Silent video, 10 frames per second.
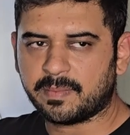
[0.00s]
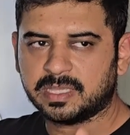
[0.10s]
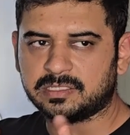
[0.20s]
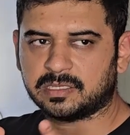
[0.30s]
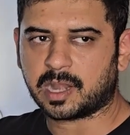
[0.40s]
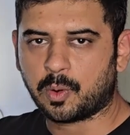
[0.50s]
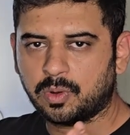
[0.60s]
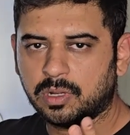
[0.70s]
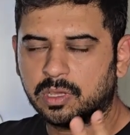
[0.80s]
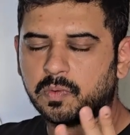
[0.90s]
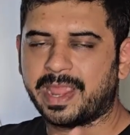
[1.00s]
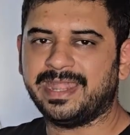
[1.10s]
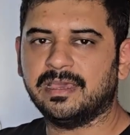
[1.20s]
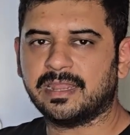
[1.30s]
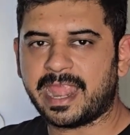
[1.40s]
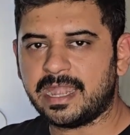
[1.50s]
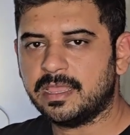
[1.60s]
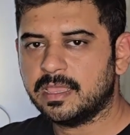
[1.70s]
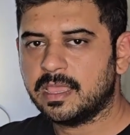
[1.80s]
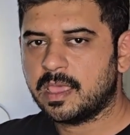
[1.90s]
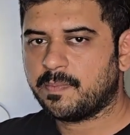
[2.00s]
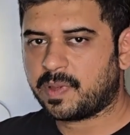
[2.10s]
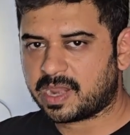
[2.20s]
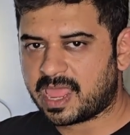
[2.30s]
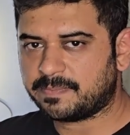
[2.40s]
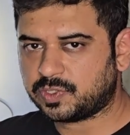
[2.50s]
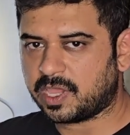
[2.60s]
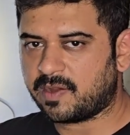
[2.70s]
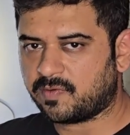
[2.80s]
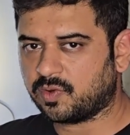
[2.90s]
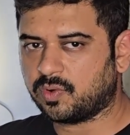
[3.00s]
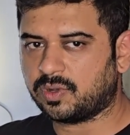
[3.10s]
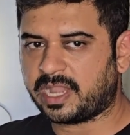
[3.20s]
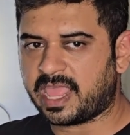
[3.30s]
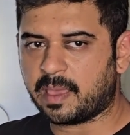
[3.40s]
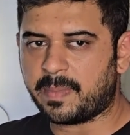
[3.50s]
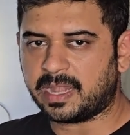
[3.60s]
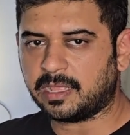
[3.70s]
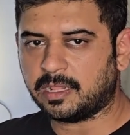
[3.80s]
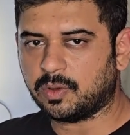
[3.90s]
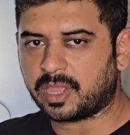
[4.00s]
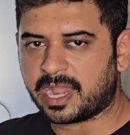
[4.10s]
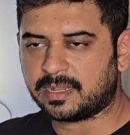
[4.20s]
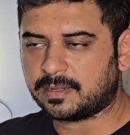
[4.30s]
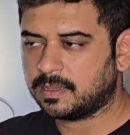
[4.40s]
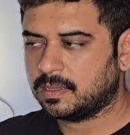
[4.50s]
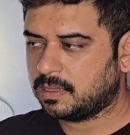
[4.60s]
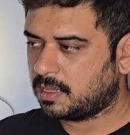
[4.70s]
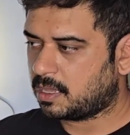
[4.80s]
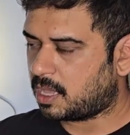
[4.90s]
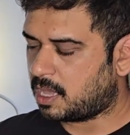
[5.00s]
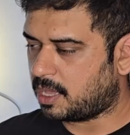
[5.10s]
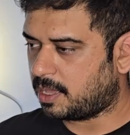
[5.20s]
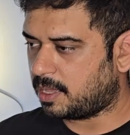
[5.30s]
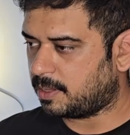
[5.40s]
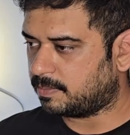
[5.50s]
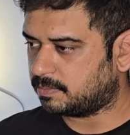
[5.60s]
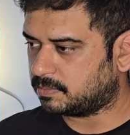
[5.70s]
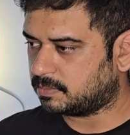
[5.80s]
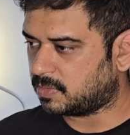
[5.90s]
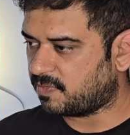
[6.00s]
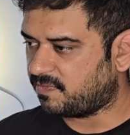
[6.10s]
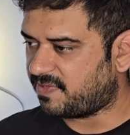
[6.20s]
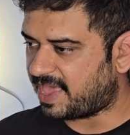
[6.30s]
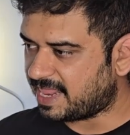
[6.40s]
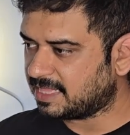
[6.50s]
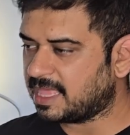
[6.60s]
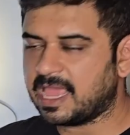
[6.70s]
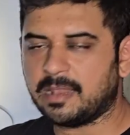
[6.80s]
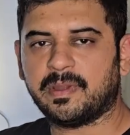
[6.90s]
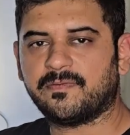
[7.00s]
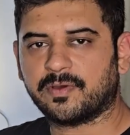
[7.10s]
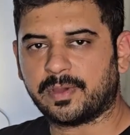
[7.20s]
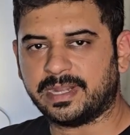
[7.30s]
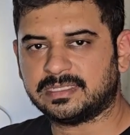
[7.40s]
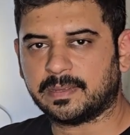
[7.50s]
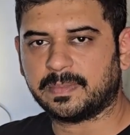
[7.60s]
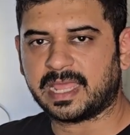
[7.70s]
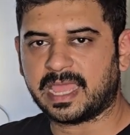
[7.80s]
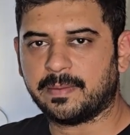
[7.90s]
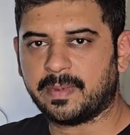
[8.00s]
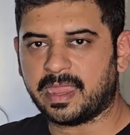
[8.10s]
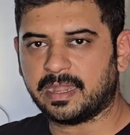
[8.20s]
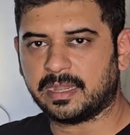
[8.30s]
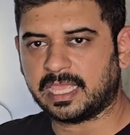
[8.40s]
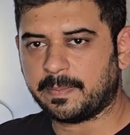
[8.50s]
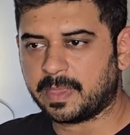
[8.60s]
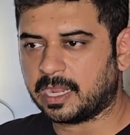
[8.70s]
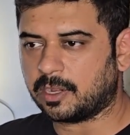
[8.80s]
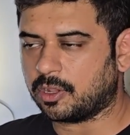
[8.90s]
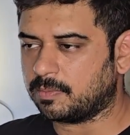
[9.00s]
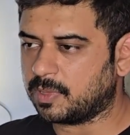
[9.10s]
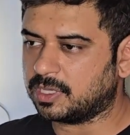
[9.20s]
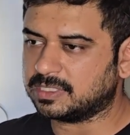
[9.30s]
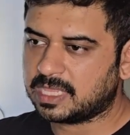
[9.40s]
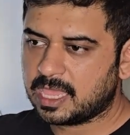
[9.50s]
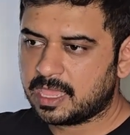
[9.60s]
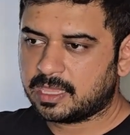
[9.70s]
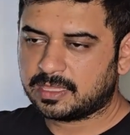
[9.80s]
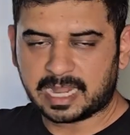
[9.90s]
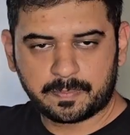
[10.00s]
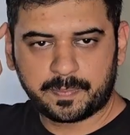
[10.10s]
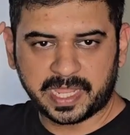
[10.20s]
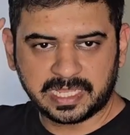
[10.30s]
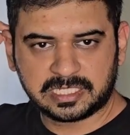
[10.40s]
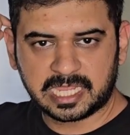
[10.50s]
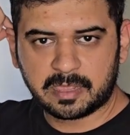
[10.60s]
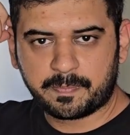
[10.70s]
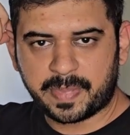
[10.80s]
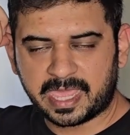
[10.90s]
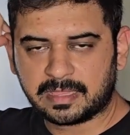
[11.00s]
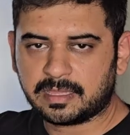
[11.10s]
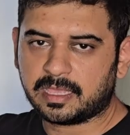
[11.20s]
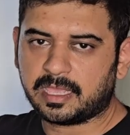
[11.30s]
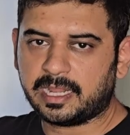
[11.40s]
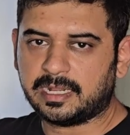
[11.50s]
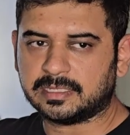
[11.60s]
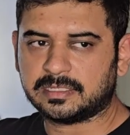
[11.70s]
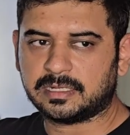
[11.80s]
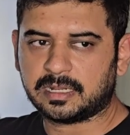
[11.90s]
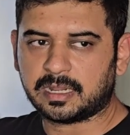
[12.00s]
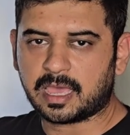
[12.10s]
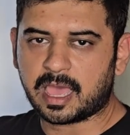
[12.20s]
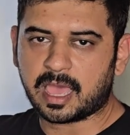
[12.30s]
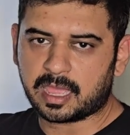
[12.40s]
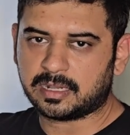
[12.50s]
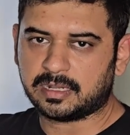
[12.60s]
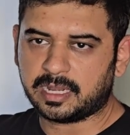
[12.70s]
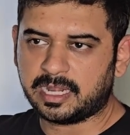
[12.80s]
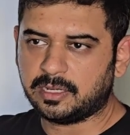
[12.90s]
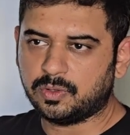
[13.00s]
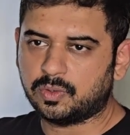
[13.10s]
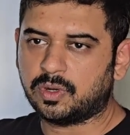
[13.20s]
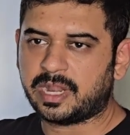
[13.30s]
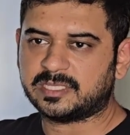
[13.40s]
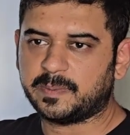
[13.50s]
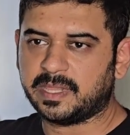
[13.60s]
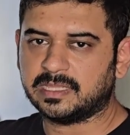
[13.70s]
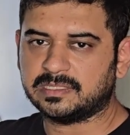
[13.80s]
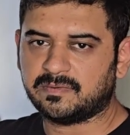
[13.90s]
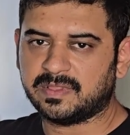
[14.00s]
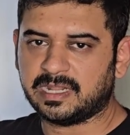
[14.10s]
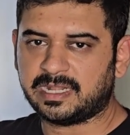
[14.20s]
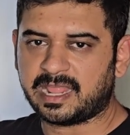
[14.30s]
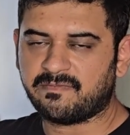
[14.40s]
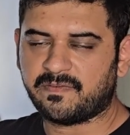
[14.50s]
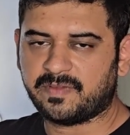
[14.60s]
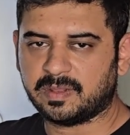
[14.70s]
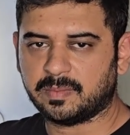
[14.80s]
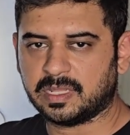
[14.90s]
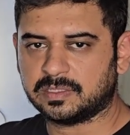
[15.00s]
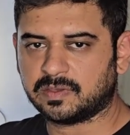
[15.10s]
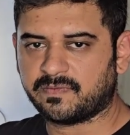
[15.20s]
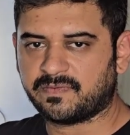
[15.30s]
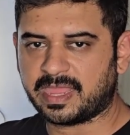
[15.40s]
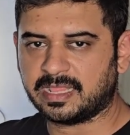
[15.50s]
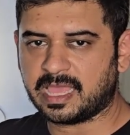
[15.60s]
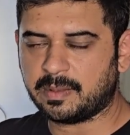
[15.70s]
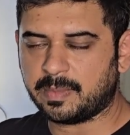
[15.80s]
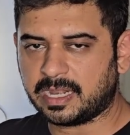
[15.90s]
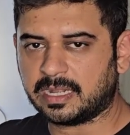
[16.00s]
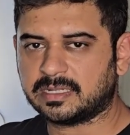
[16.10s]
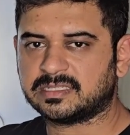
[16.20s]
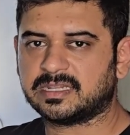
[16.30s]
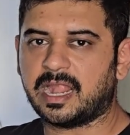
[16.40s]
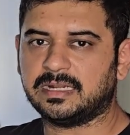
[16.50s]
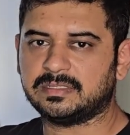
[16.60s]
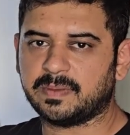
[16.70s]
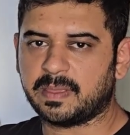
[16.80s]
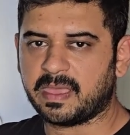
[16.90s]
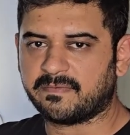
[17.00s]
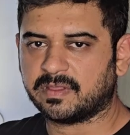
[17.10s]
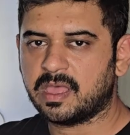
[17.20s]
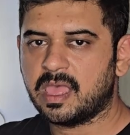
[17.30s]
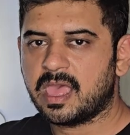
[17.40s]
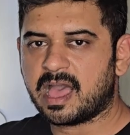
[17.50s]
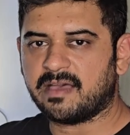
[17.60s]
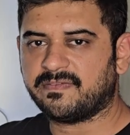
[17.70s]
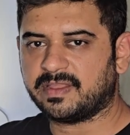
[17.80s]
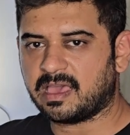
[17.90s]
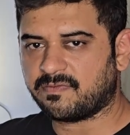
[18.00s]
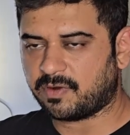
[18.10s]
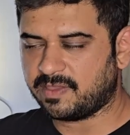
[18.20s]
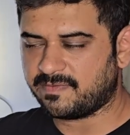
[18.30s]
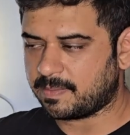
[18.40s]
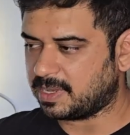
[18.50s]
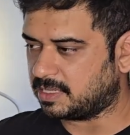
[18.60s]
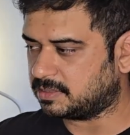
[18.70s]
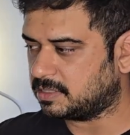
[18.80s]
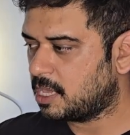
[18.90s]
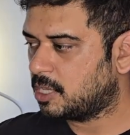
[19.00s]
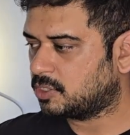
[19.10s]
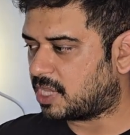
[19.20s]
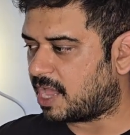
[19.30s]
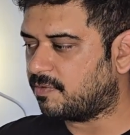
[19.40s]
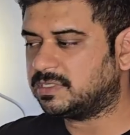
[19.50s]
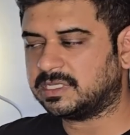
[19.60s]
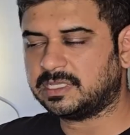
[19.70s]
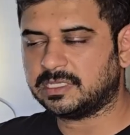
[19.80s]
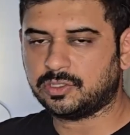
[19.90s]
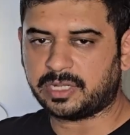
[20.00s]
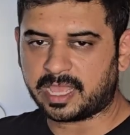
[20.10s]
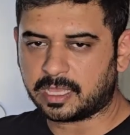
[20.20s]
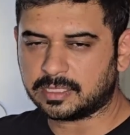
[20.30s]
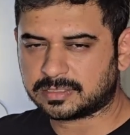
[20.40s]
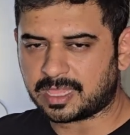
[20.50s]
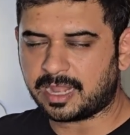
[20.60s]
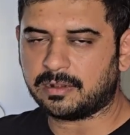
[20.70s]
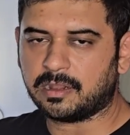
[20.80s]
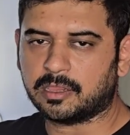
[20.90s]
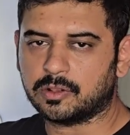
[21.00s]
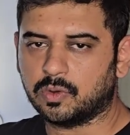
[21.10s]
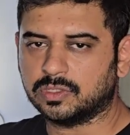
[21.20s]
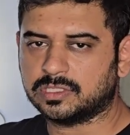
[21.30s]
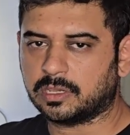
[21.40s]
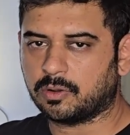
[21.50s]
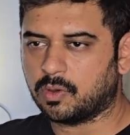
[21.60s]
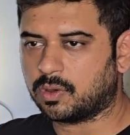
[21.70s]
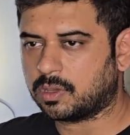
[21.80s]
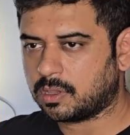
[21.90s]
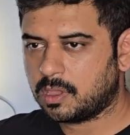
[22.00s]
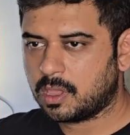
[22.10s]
a much rounder, wider head, perhaps you have to take a better look at uh, wearing the helmet for quite some time and keeping it on, because that pinching pain, you don't experience it within 10-15 minutes of wearing the helmet. It starts maybe after half an hour, 45 minutes. So I would suggest you take a slightly closer look